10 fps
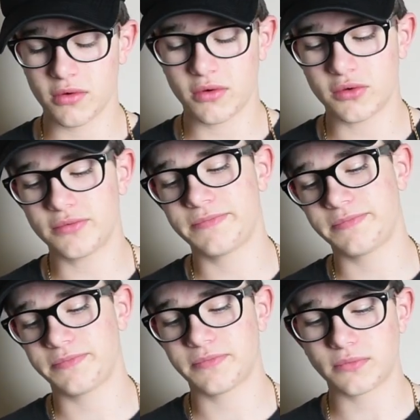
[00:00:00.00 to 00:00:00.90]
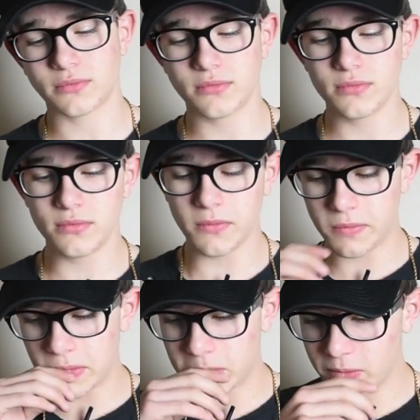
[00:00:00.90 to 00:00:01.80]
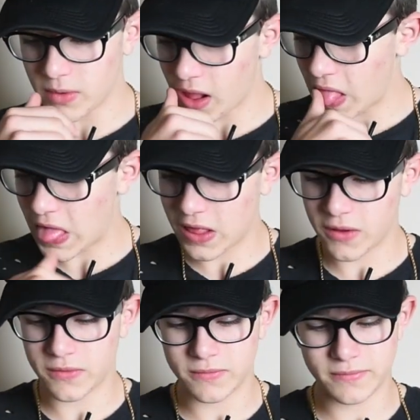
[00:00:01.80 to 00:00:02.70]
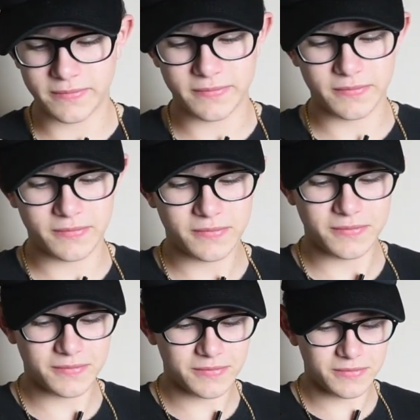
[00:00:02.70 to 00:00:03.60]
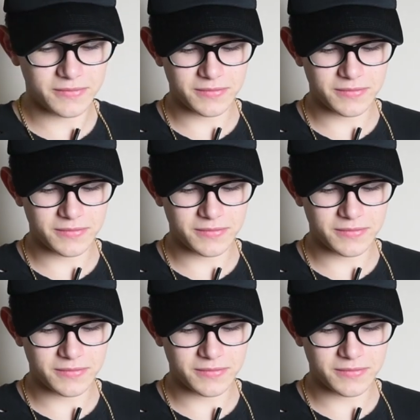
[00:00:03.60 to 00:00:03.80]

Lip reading: (no one is talking)